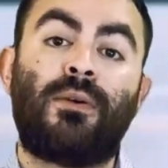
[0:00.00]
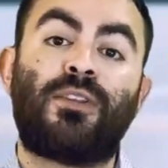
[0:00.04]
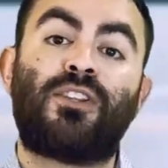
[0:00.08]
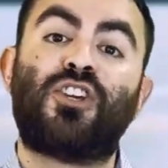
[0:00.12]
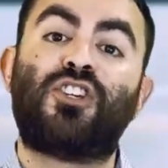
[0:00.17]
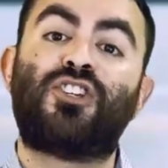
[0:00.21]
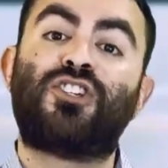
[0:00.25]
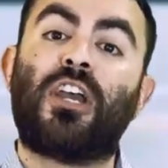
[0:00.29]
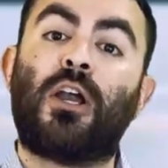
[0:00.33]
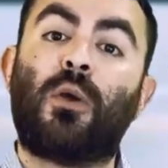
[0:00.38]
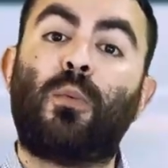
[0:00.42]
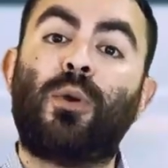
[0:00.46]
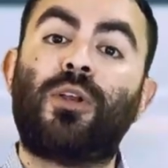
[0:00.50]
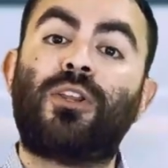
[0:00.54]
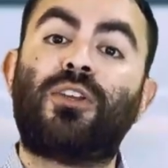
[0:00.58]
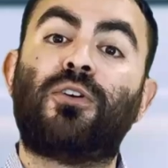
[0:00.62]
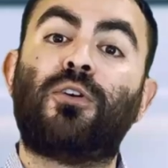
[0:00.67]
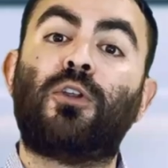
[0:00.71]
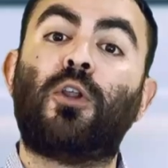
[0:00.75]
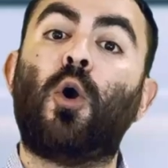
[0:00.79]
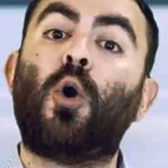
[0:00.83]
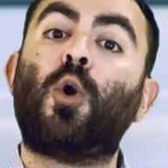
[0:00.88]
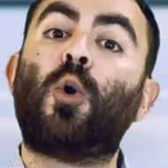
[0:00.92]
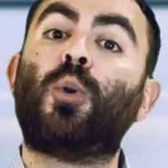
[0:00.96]
to check with your
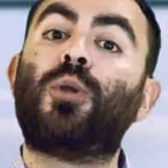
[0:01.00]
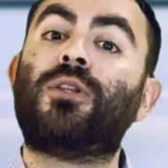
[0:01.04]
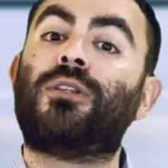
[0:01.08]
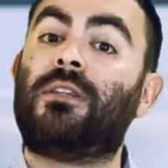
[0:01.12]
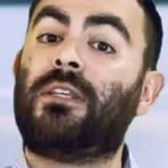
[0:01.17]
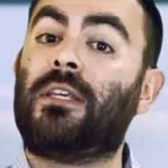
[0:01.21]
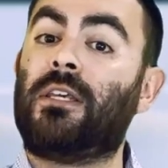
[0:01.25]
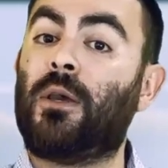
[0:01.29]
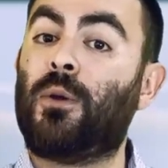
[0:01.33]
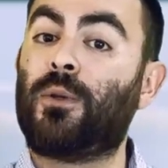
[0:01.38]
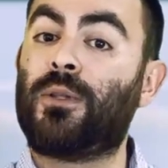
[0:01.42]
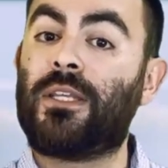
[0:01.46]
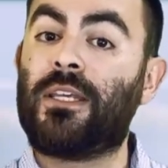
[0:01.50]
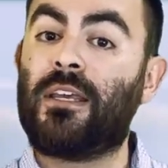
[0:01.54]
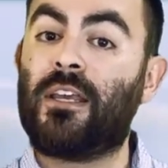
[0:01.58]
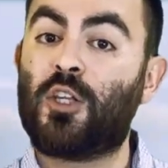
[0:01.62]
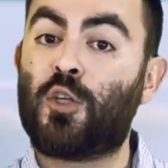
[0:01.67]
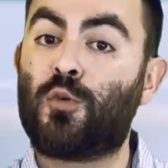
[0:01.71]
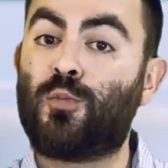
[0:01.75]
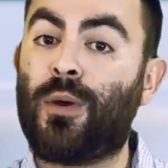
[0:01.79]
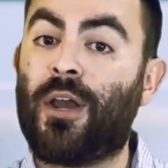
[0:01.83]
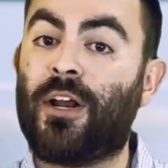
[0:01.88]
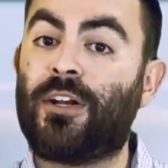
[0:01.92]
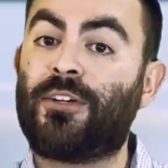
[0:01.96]
local DOT
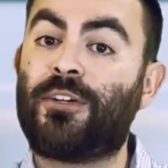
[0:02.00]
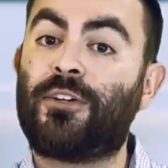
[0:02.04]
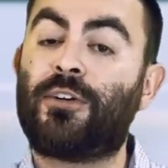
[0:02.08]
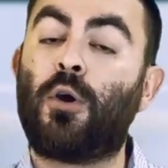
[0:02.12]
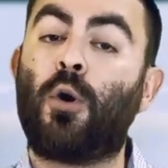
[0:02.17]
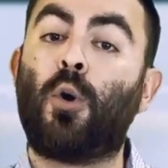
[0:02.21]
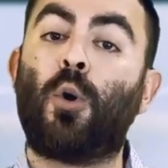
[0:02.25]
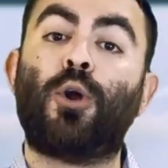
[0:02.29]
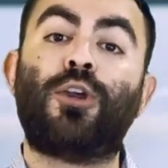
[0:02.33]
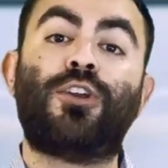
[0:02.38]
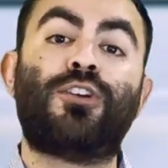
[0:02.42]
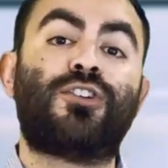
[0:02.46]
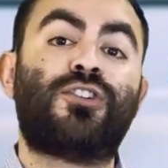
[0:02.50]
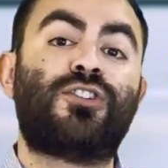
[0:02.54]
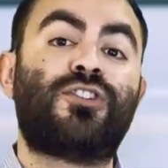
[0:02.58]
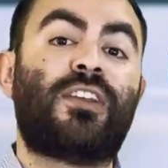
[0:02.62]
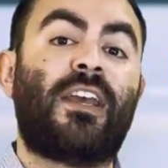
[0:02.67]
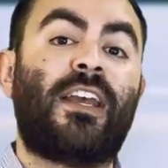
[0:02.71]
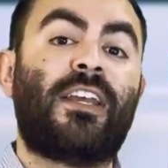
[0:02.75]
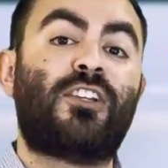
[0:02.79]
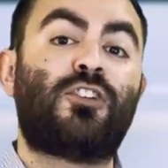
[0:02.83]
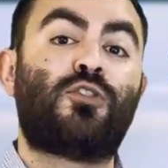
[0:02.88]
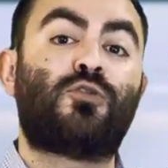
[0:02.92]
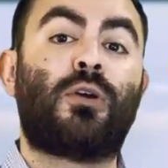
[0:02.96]
inspector or your
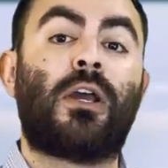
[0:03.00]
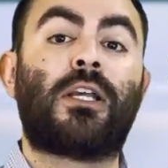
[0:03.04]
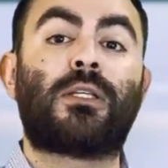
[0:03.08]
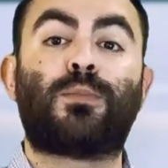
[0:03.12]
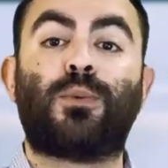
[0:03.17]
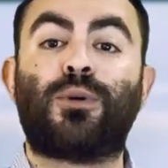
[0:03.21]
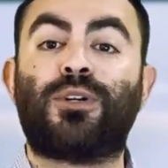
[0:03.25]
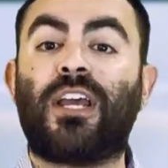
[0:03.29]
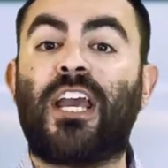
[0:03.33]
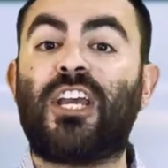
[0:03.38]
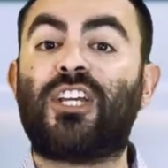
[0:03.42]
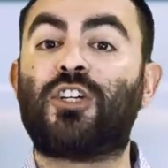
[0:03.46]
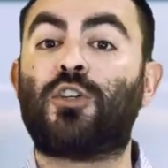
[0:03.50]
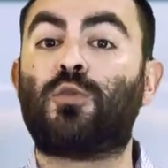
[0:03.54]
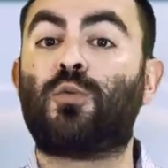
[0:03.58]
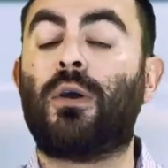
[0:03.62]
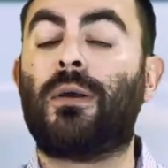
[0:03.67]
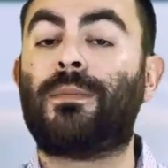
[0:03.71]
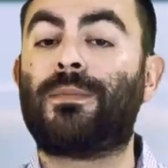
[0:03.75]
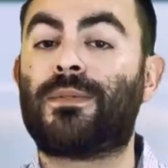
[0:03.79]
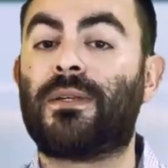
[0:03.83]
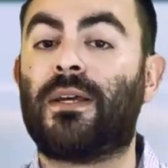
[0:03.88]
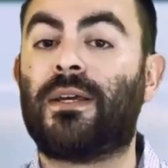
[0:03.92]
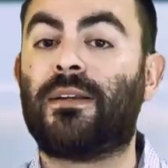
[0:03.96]
state's transportation
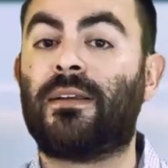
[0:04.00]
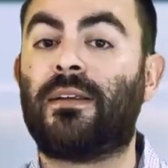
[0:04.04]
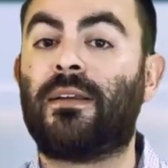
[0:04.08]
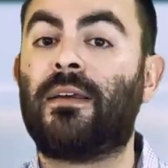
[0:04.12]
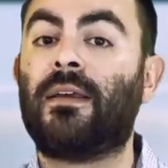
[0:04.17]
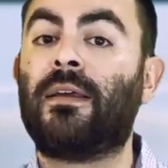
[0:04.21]
website.